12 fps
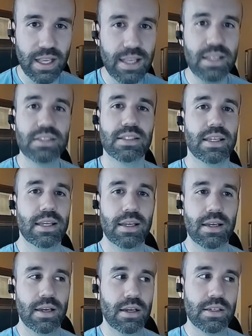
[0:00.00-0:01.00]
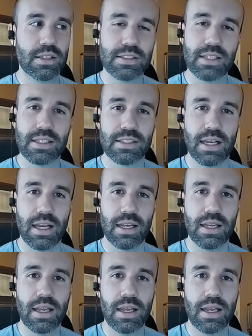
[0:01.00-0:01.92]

easy to set aside